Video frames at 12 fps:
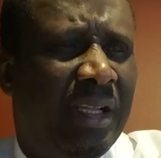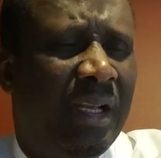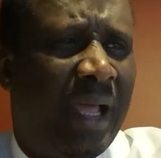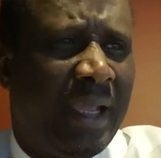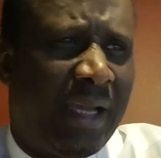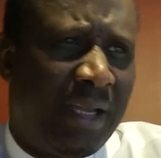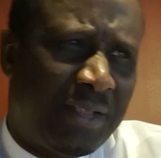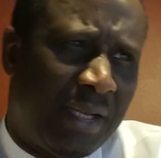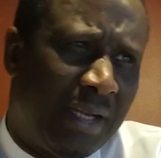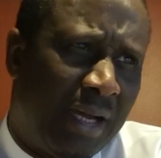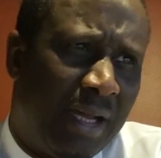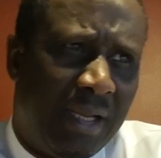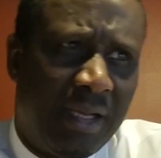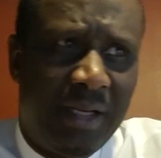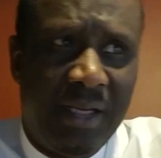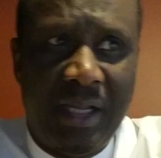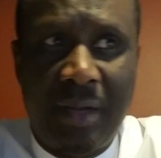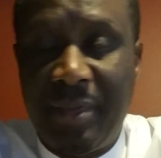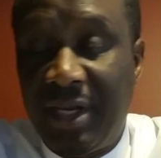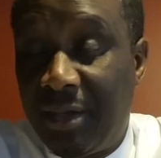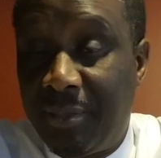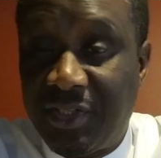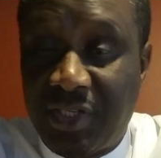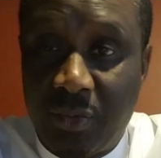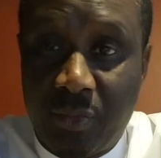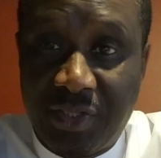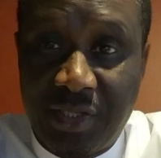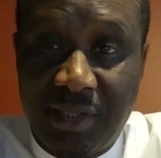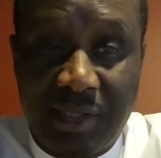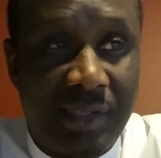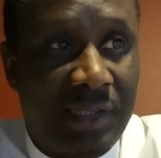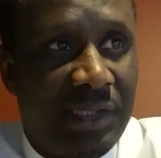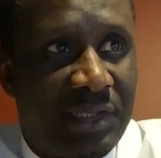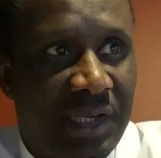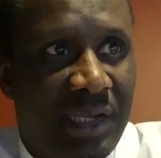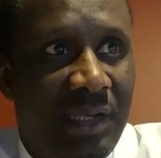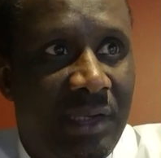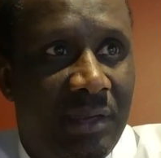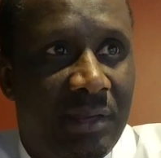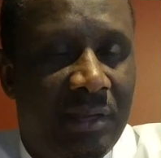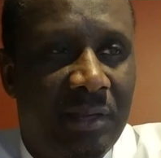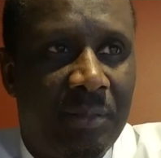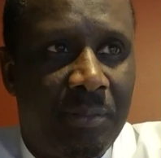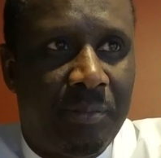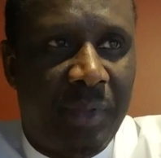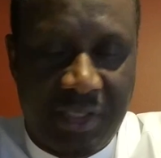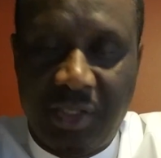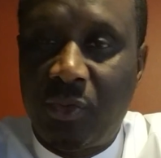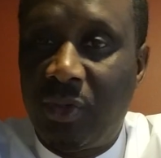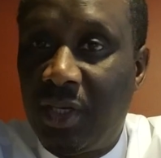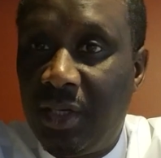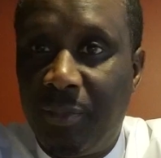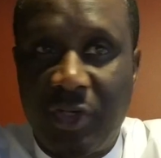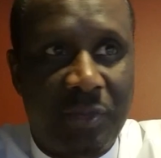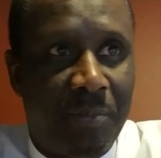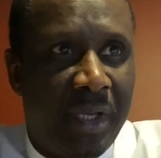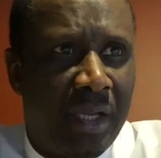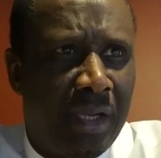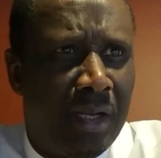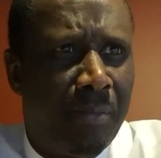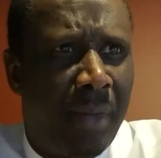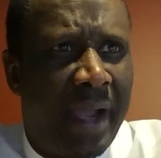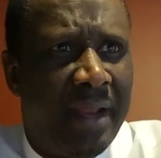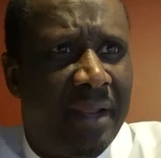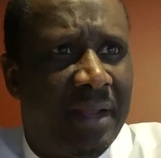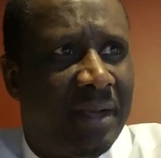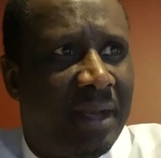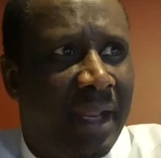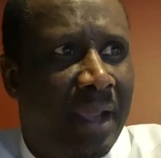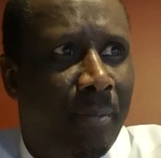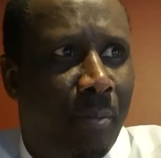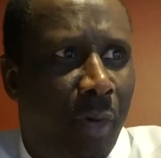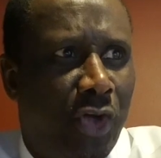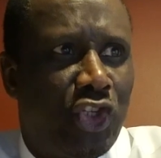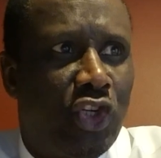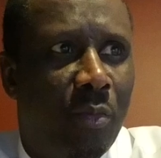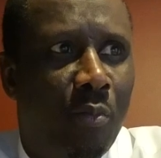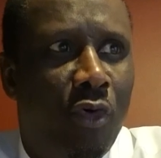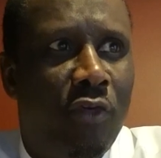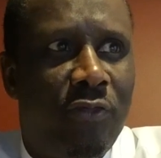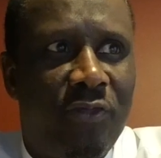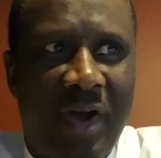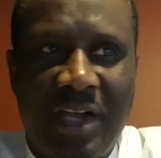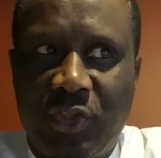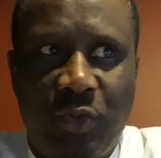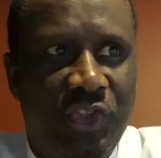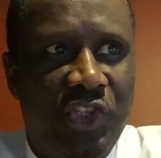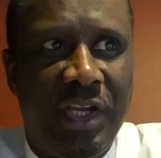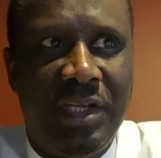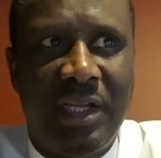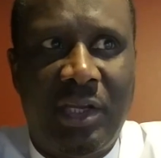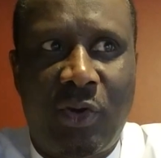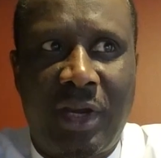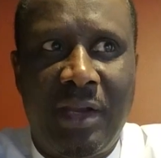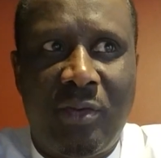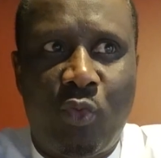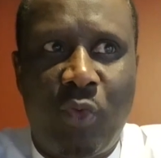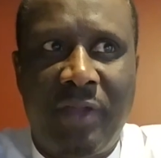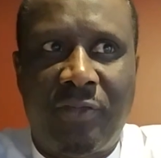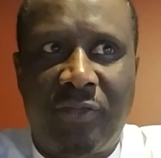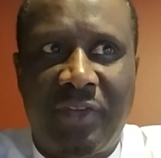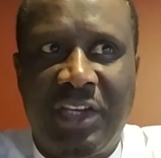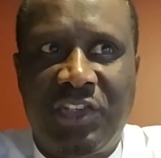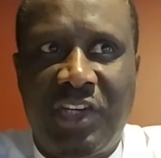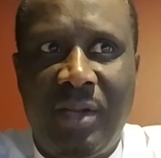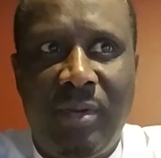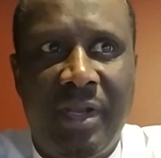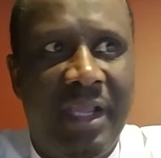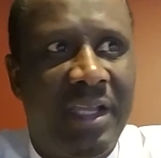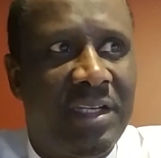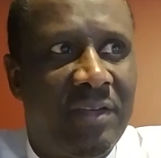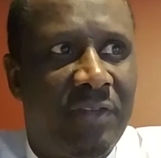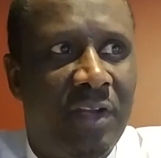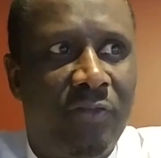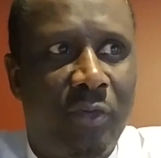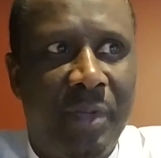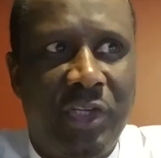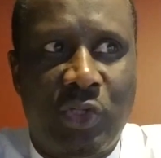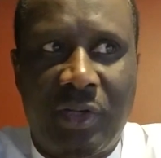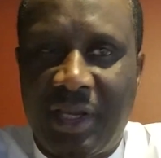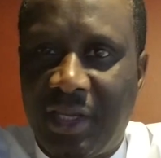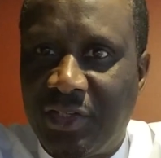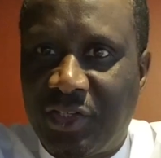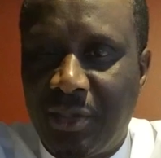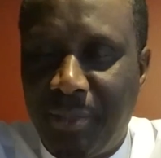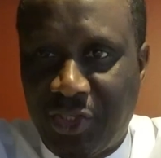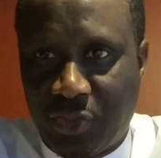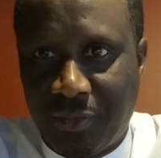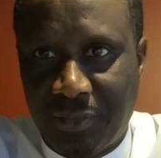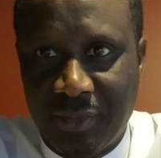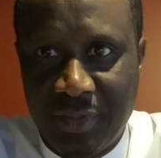like I said earlier, the Gambian embassy in Washington, D.C. particularly must bear in mind that they must move fast to change the current wave of extremely negative information against the mission.